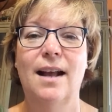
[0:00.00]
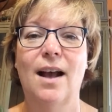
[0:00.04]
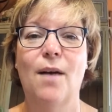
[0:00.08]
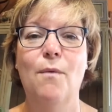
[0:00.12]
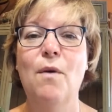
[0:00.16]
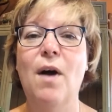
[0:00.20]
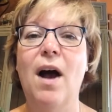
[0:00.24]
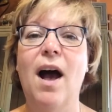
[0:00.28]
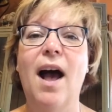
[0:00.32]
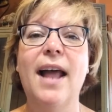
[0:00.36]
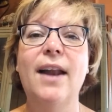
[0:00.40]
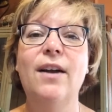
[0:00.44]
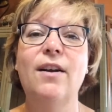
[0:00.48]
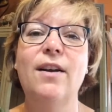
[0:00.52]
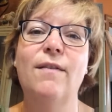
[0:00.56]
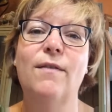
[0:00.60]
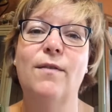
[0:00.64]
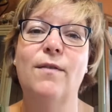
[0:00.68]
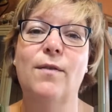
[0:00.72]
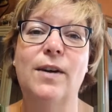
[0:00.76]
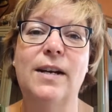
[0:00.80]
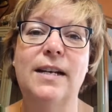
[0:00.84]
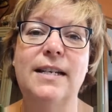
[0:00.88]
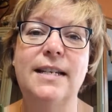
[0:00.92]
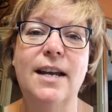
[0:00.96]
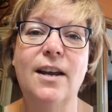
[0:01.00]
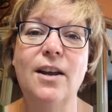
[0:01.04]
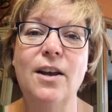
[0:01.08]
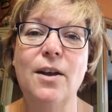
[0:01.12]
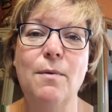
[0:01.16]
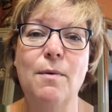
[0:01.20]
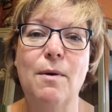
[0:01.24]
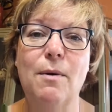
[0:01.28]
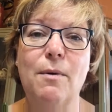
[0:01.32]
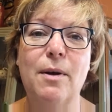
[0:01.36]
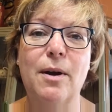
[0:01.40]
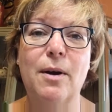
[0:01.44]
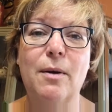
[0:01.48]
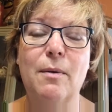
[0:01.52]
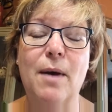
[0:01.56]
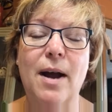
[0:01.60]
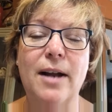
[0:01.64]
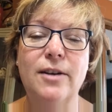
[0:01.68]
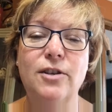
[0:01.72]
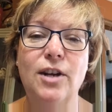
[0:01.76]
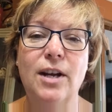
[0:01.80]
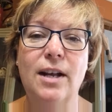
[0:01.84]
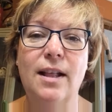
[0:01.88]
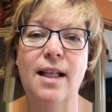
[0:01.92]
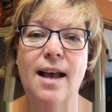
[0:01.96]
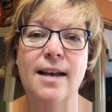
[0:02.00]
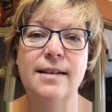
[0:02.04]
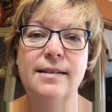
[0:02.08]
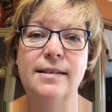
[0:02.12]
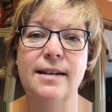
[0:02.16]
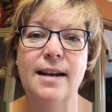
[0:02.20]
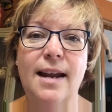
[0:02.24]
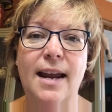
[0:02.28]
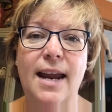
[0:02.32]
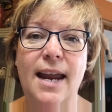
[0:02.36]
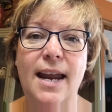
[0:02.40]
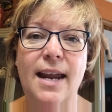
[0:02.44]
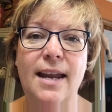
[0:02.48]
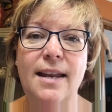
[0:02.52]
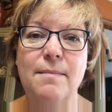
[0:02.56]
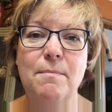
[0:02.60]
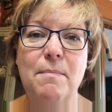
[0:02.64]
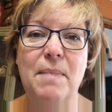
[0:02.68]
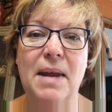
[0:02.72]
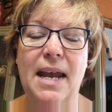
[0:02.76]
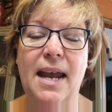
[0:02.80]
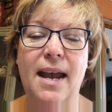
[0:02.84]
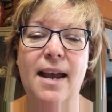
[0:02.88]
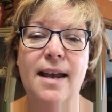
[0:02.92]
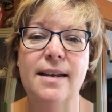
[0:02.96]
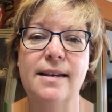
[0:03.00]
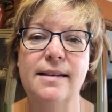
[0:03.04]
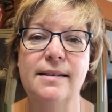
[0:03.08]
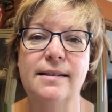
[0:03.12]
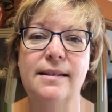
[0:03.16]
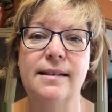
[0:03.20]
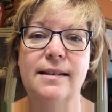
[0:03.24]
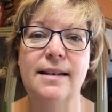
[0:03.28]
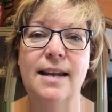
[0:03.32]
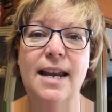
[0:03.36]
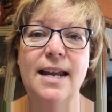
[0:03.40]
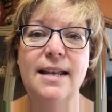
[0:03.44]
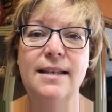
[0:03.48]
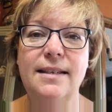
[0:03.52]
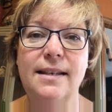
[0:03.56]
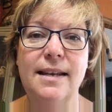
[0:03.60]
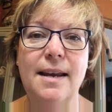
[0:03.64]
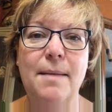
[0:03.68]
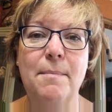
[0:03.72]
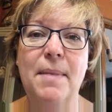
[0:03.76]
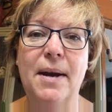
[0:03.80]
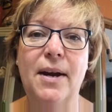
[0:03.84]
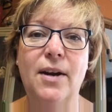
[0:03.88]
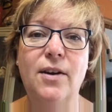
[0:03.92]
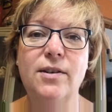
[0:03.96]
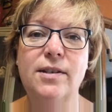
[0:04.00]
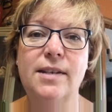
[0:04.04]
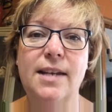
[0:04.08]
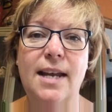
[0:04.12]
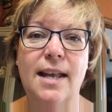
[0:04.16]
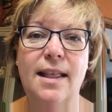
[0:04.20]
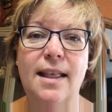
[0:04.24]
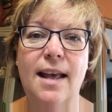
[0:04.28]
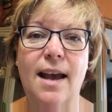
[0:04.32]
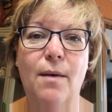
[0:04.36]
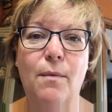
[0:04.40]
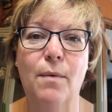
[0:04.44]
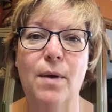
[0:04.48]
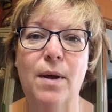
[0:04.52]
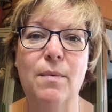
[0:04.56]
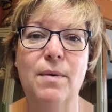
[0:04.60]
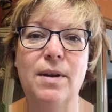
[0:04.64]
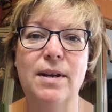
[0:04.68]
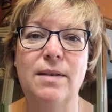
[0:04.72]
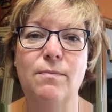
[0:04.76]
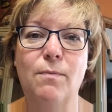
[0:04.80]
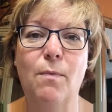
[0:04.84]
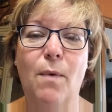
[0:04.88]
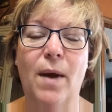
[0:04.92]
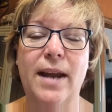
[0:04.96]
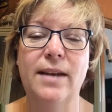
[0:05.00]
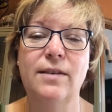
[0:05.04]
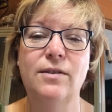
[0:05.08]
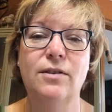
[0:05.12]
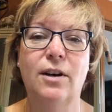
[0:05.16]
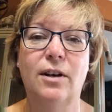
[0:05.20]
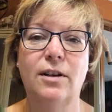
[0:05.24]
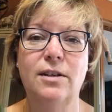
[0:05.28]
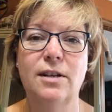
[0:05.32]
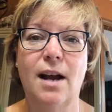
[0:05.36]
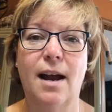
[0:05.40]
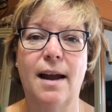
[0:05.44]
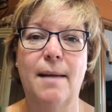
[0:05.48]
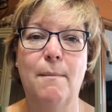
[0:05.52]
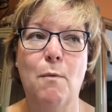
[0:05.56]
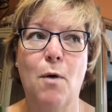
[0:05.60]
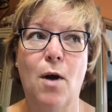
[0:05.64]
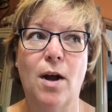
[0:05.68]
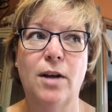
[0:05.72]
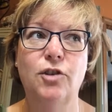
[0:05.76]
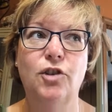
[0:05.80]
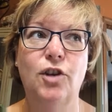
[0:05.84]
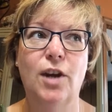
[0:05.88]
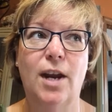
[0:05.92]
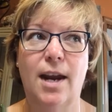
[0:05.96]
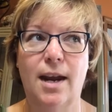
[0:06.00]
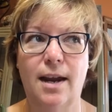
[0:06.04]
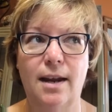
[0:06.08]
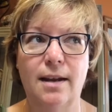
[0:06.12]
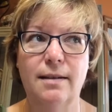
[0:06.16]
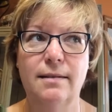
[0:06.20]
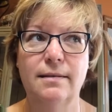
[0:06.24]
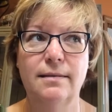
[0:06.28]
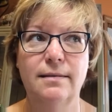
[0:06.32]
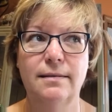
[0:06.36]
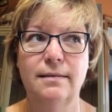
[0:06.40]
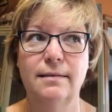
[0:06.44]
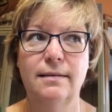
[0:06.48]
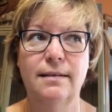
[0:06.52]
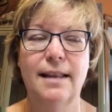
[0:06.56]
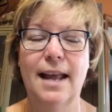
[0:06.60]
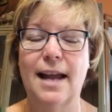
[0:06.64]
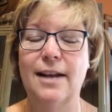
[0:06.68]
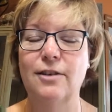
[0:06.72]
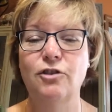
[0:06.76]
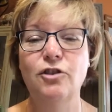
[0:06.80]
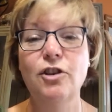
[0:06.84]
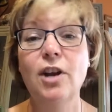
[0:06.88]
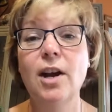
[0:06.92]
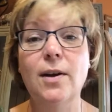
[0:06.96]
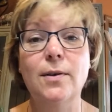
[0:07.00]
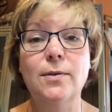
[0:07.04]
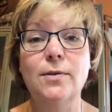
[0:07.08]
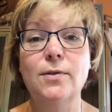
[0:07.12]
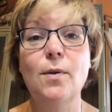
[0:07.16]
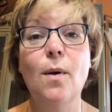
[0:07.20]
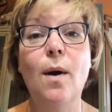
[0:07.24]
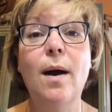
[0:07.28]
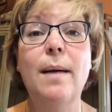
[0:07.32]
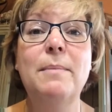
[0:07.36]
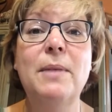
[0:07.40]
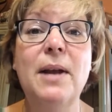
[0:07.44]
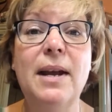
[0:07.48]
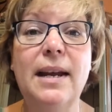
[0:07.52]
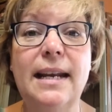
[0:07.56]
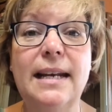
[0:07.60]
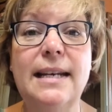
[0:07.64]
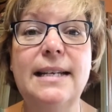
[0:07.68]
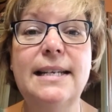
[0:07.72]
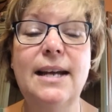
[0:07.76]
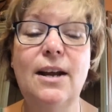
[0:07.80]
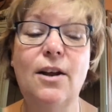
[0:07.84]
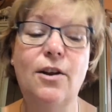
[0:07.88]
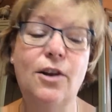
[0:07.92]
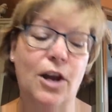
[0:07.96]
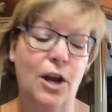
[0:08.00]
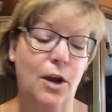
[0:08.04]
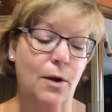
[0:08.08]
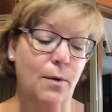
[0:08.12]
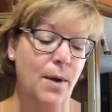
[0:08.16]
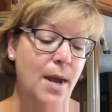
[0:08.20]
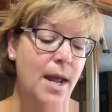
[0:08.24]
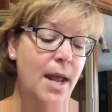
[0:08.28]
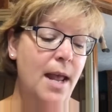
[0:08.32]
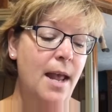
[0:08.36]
well, I don't even want to tell you what we were watching last night because it's embarrassing that we would waste our time watching that show, so I'm not going to tell you.